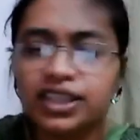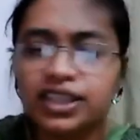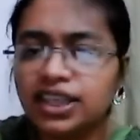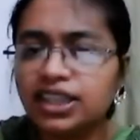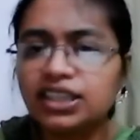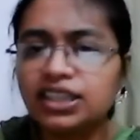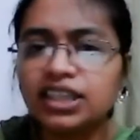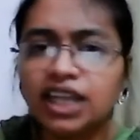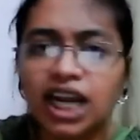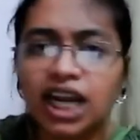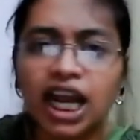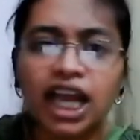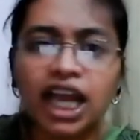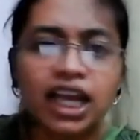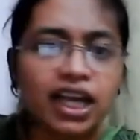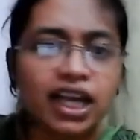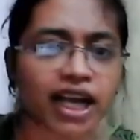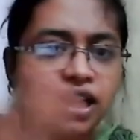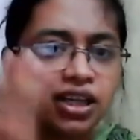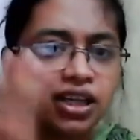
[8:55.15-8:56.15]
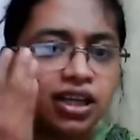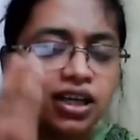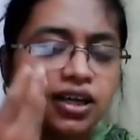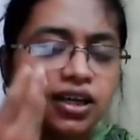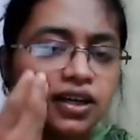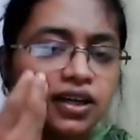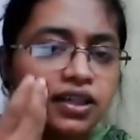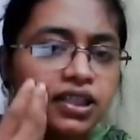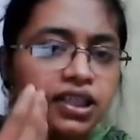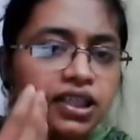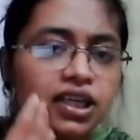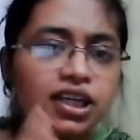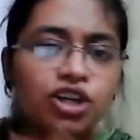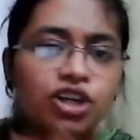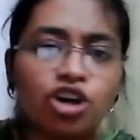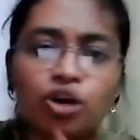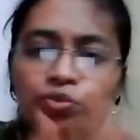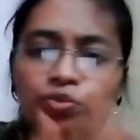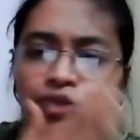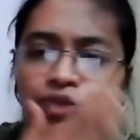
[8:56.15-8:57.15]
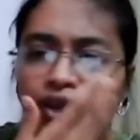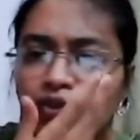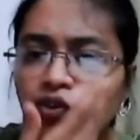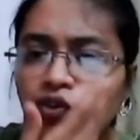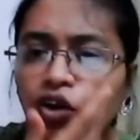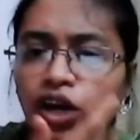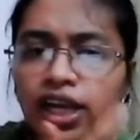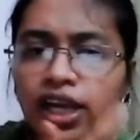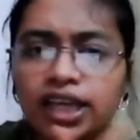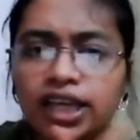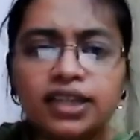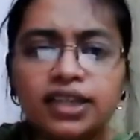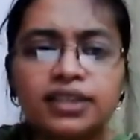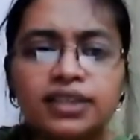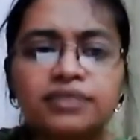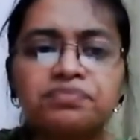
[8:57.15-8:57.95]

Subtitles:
It's crying and the teardrops are falling.